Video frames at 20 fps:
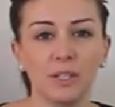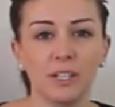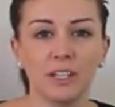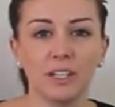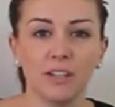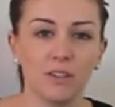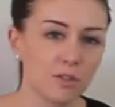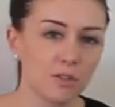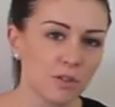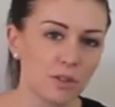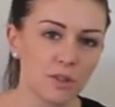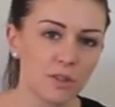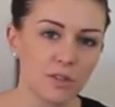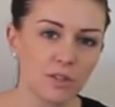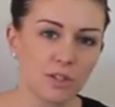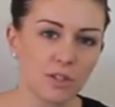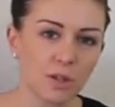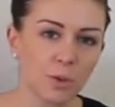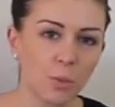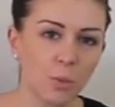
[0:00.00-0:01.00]
and there's nothing
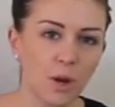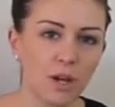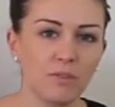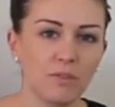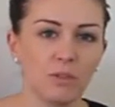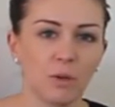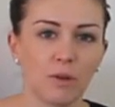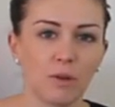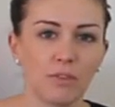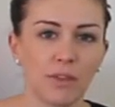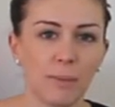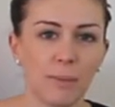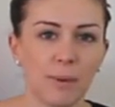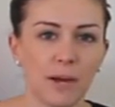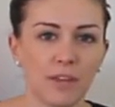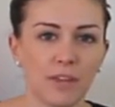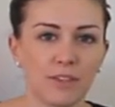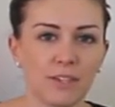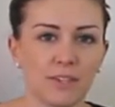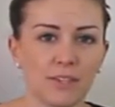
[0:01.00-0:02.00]
that's going to wave you off that
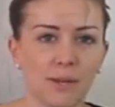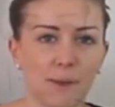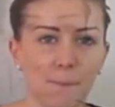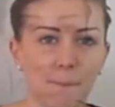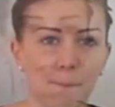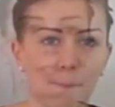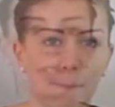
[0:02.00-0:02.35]
path either.